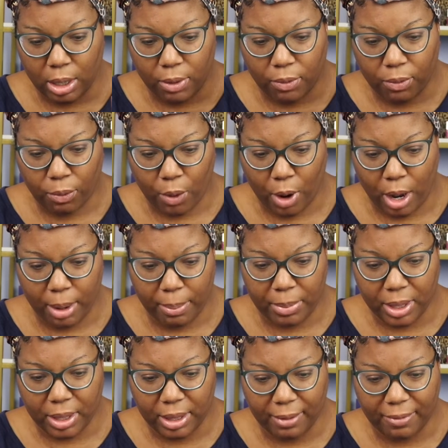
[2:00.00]
from
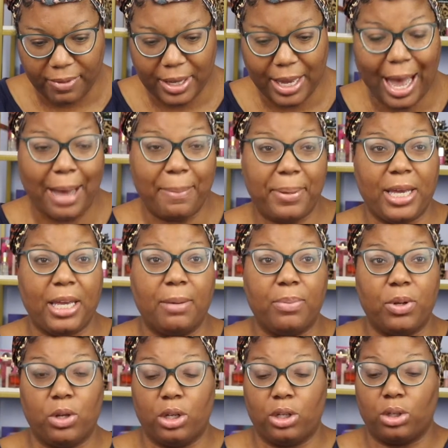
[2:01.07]
the
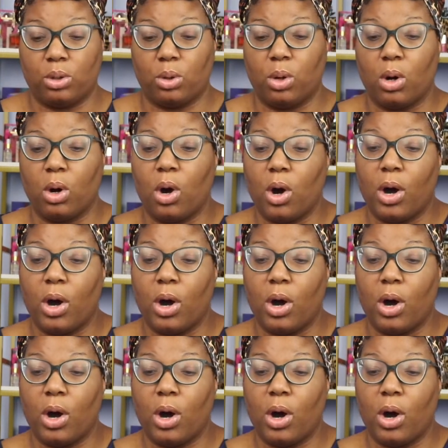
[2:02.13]
VIPBeauty store